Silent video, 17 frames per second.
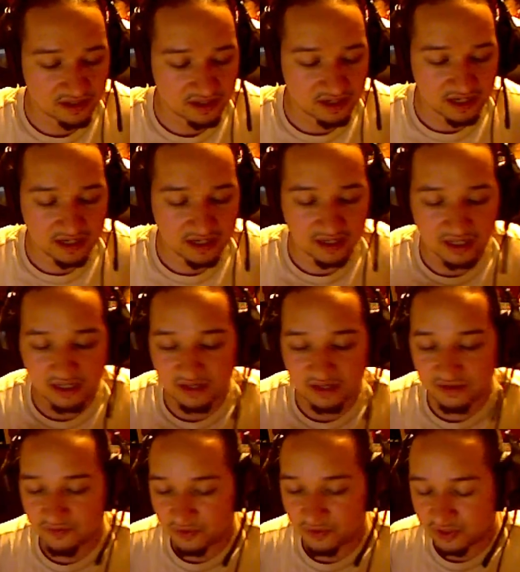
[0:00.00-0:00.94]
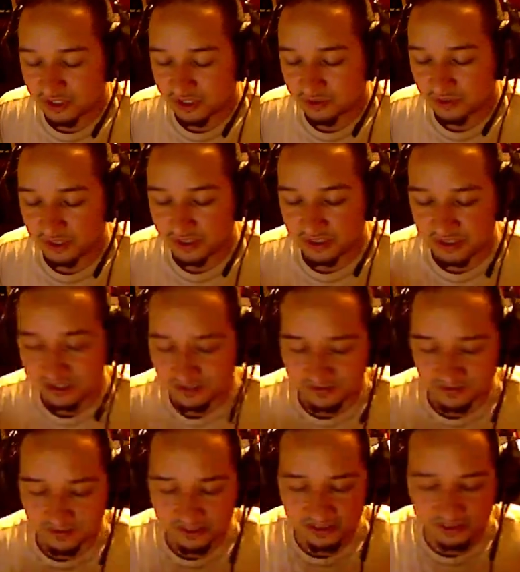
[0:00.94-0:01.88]
and for this one it's
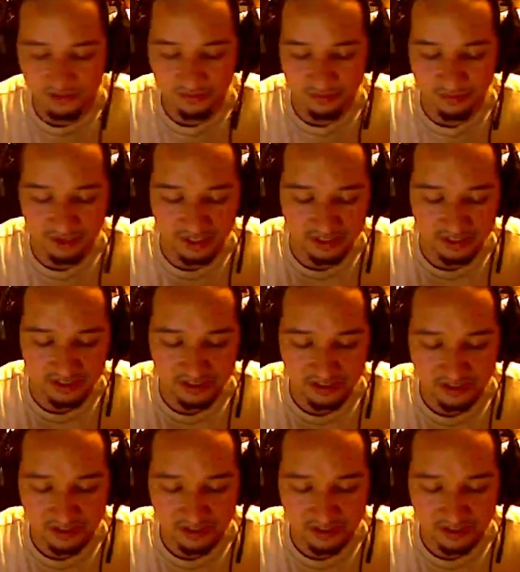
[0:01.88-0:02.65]
defense, but